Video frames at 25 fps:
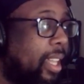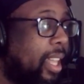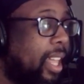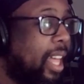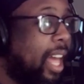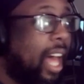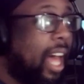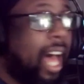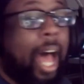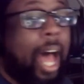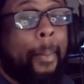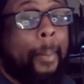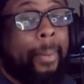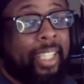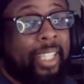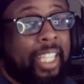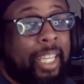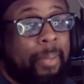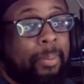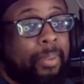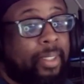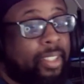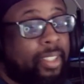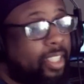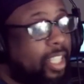I'm gonna keep
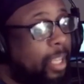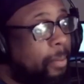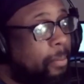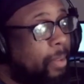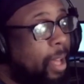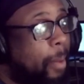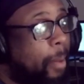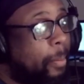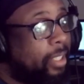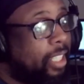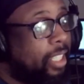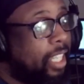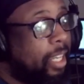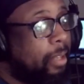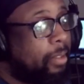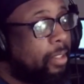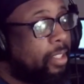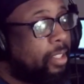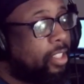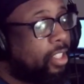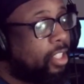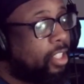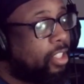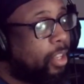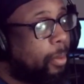this up. I'm gonna keep this
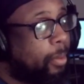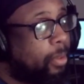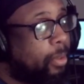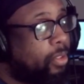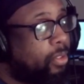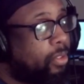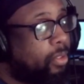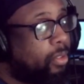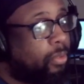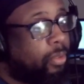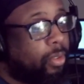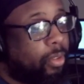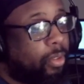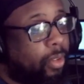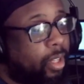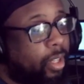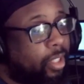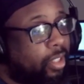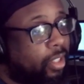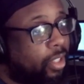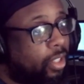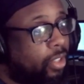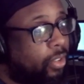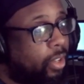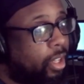up for the rest of the
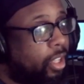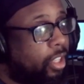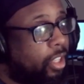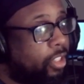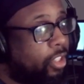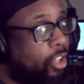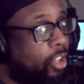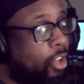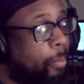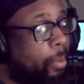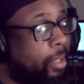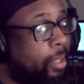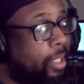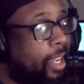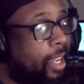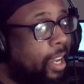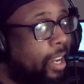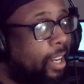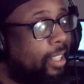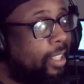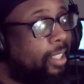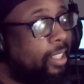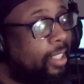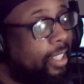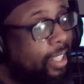trailers though. But yeah,
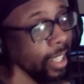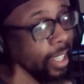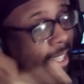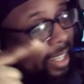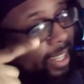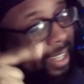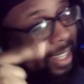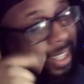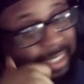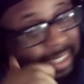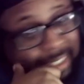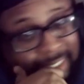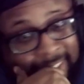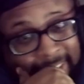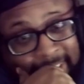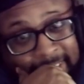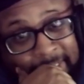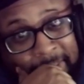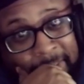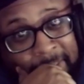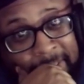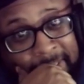this was